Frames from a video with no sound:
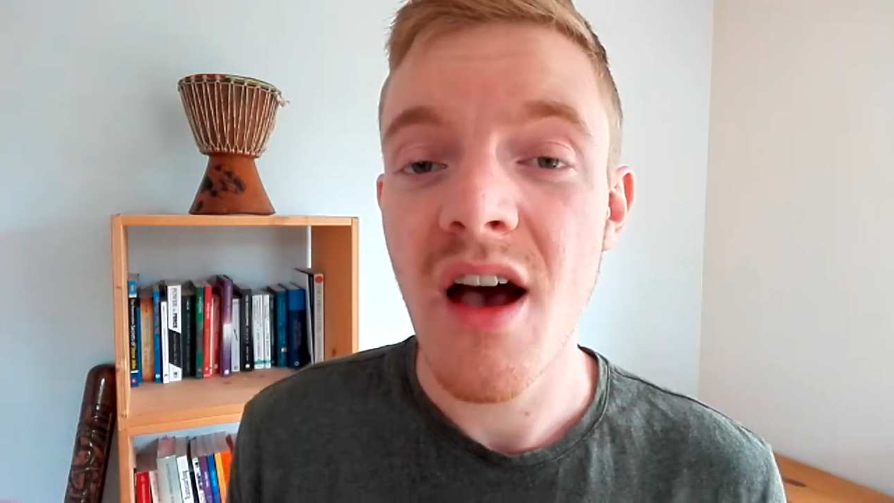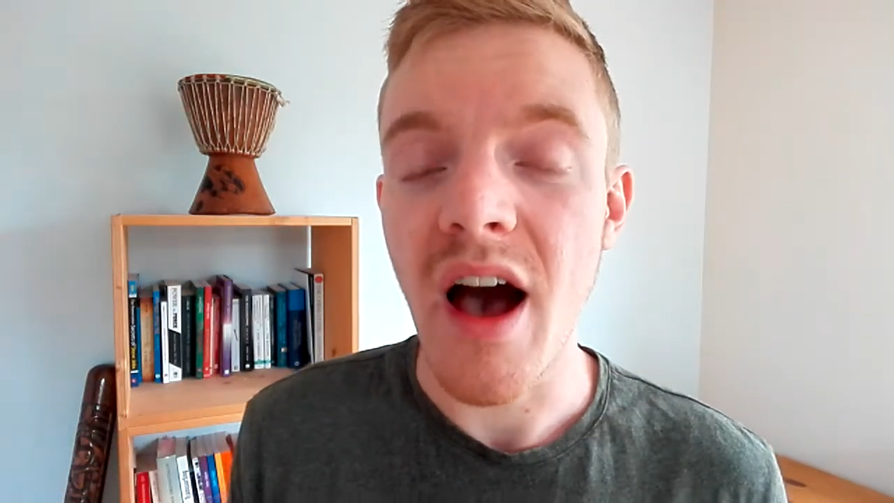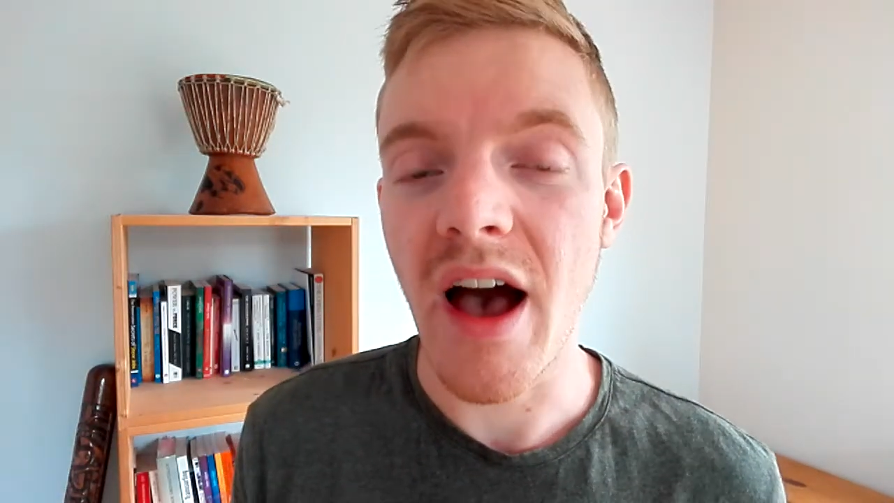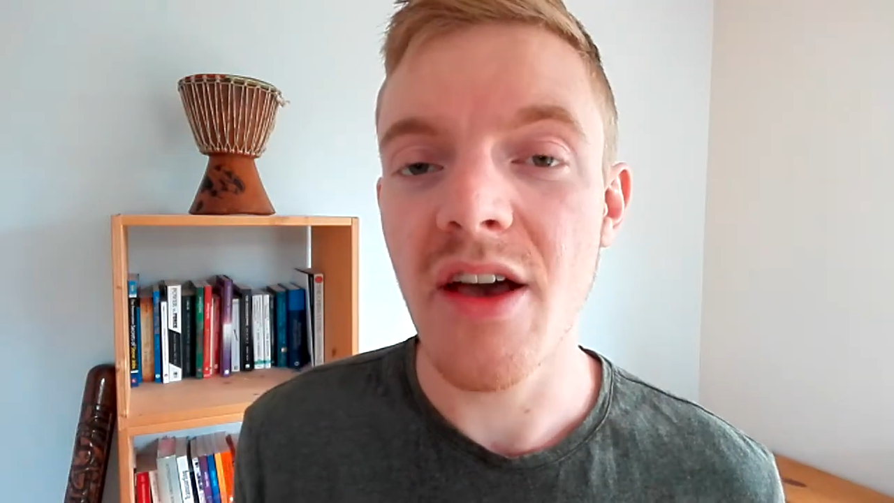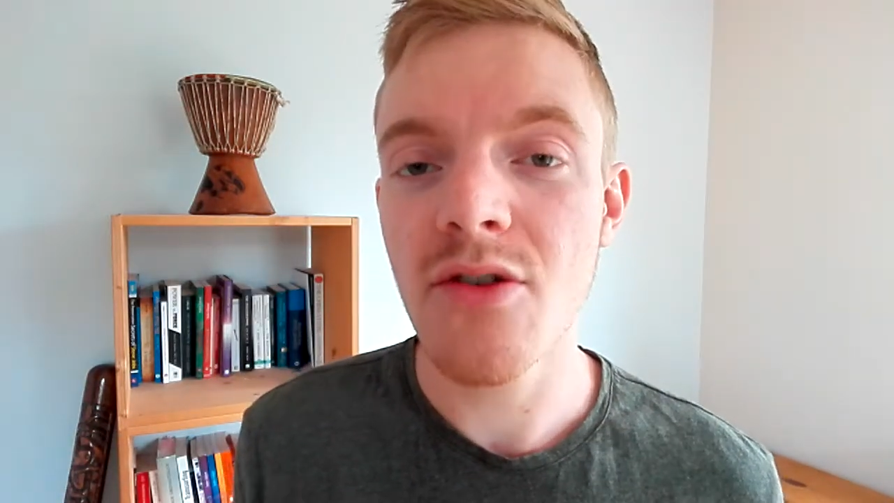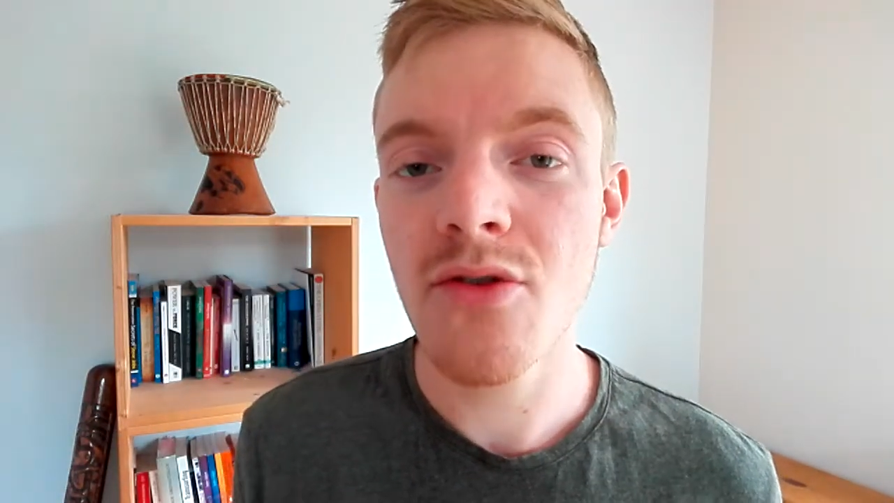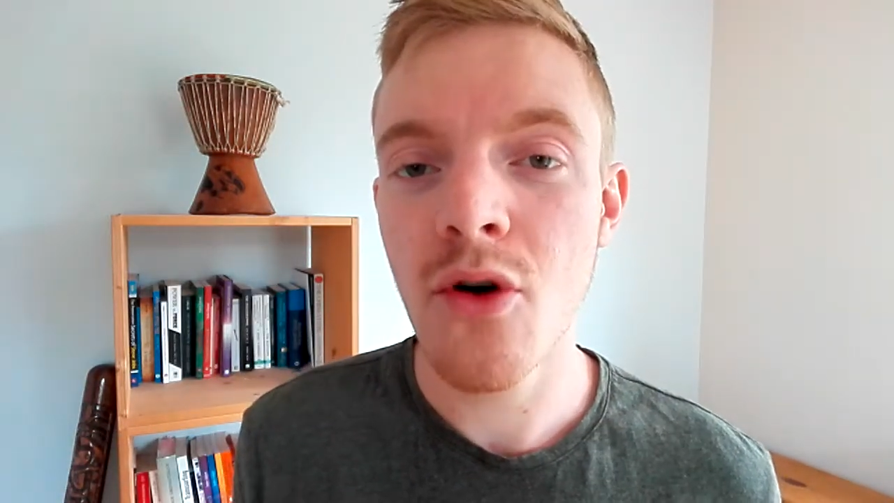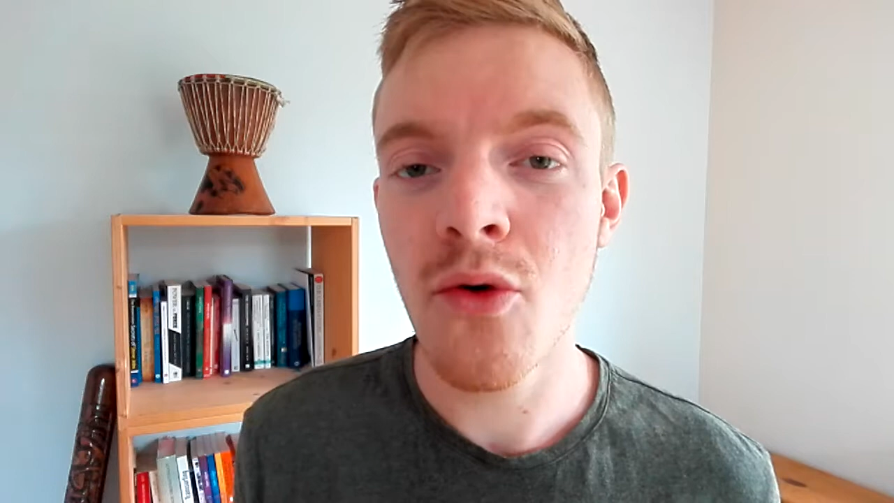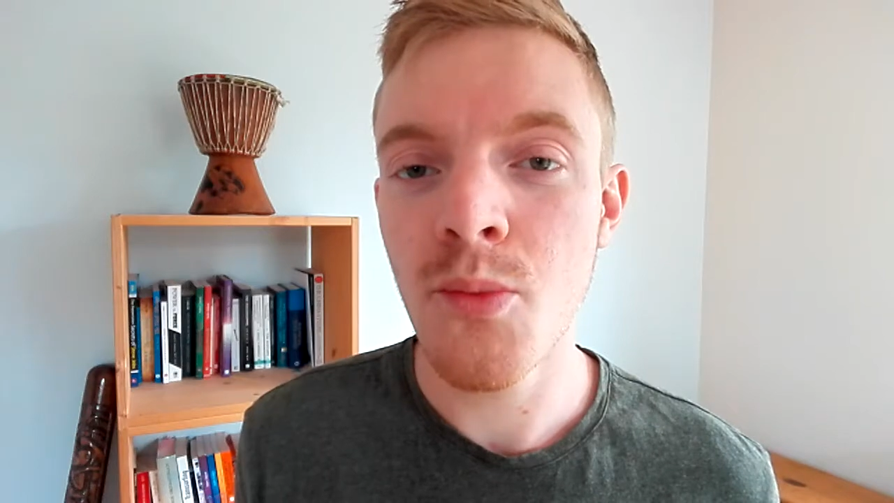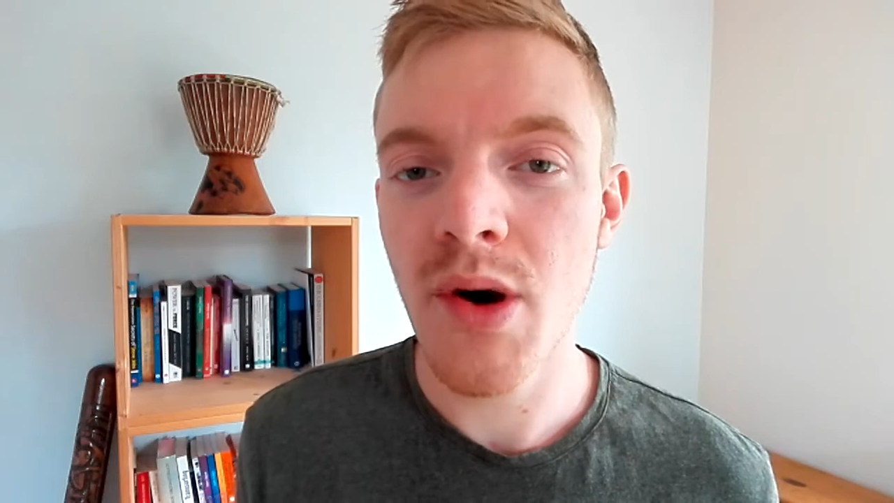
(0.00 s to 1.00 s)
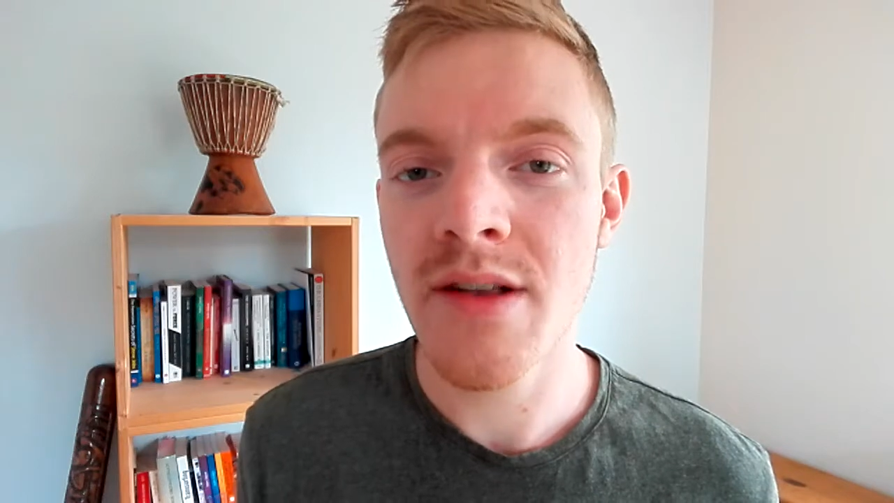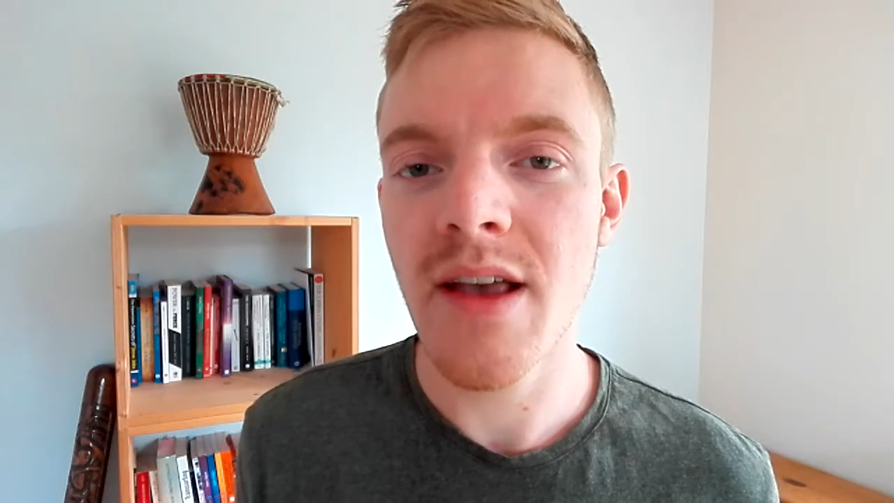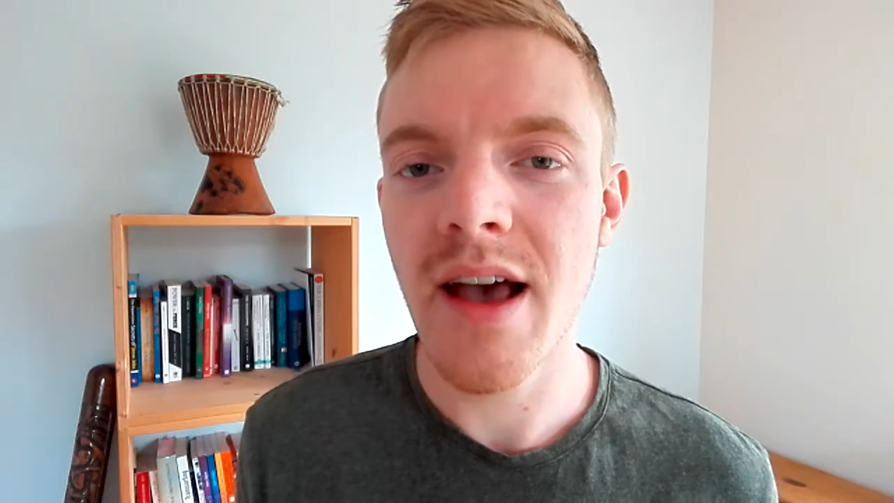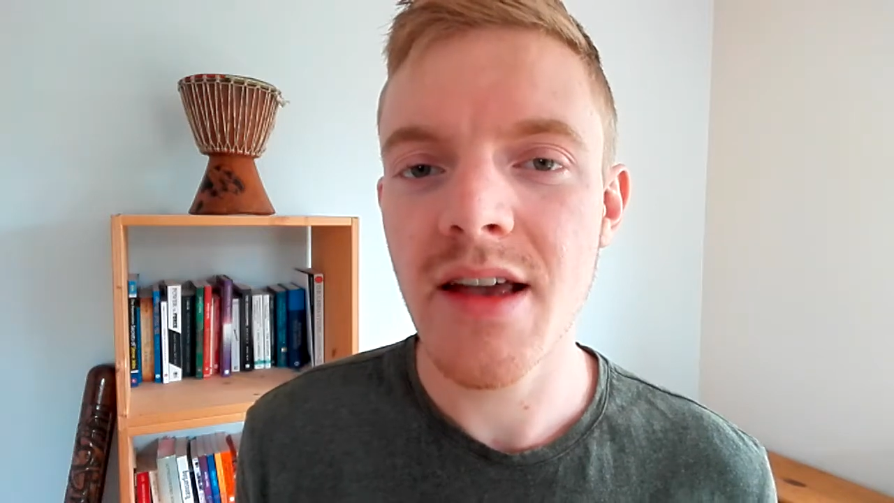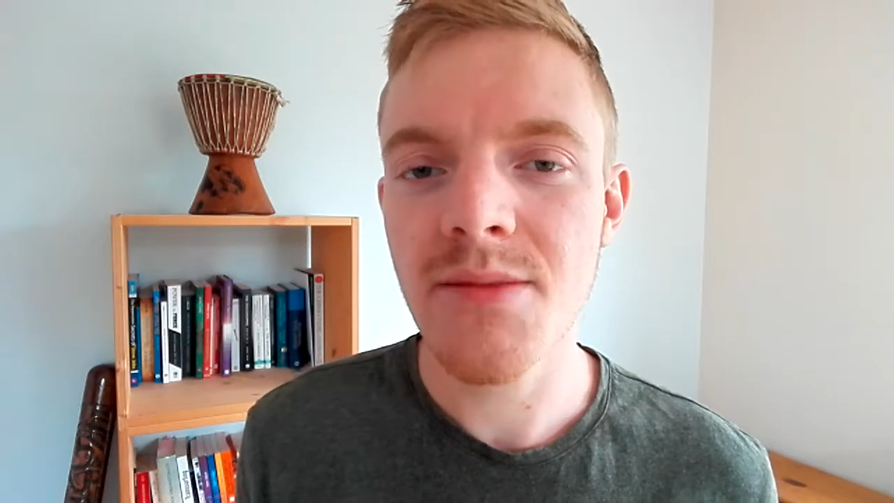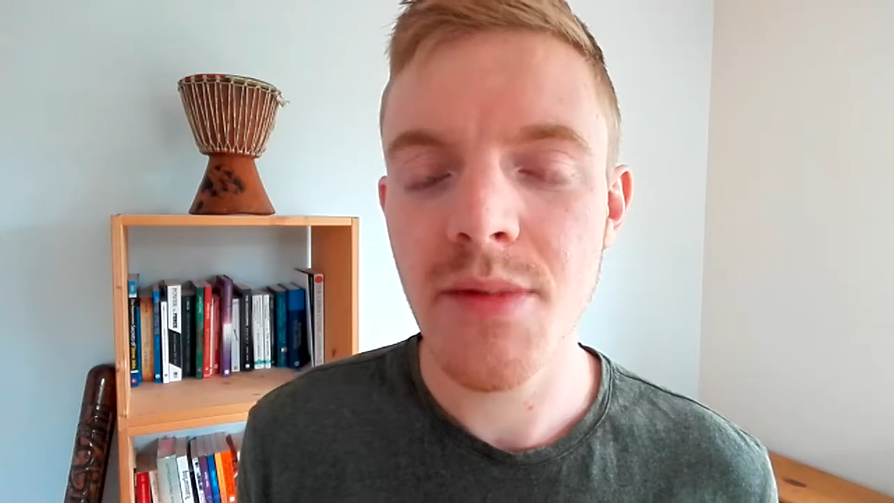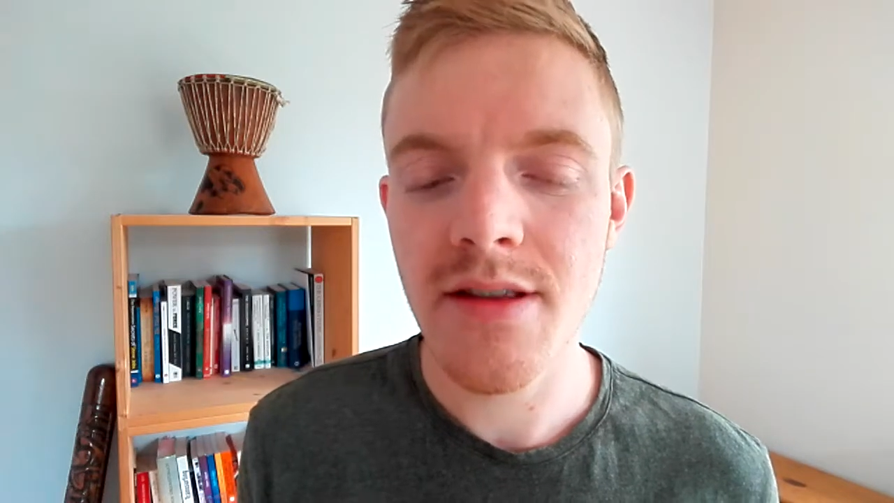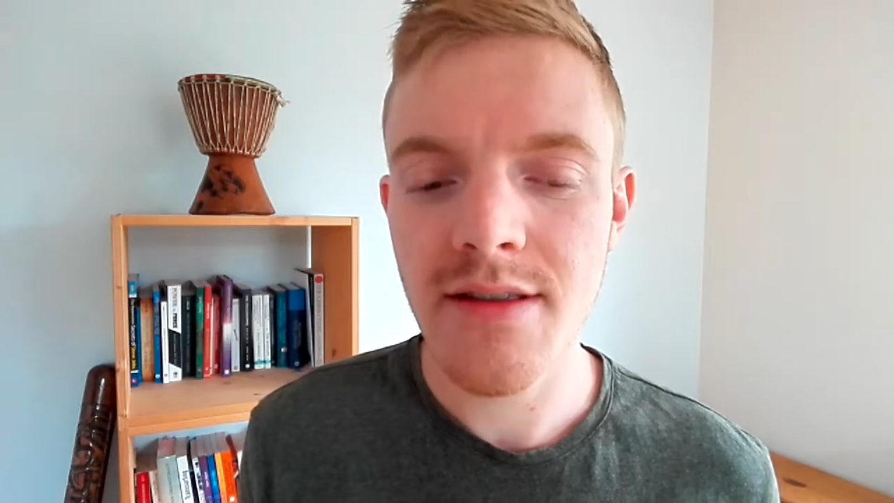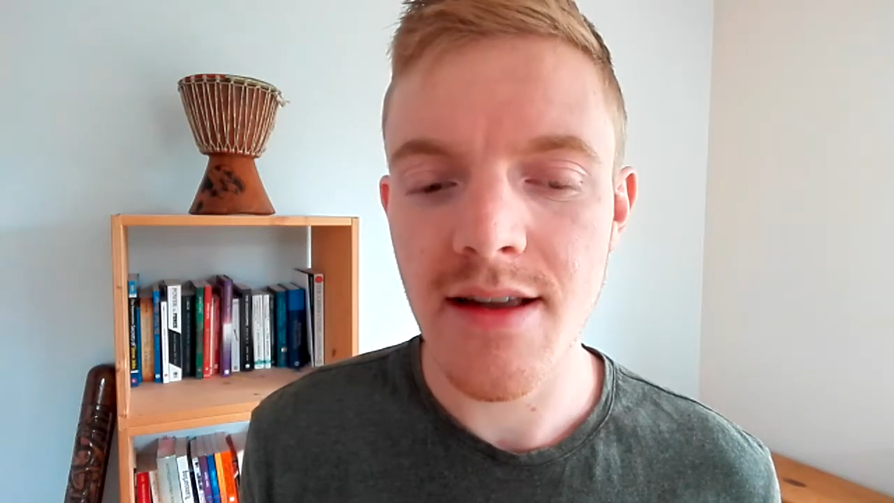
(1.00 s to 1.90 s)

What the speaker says: I don't know, but I admit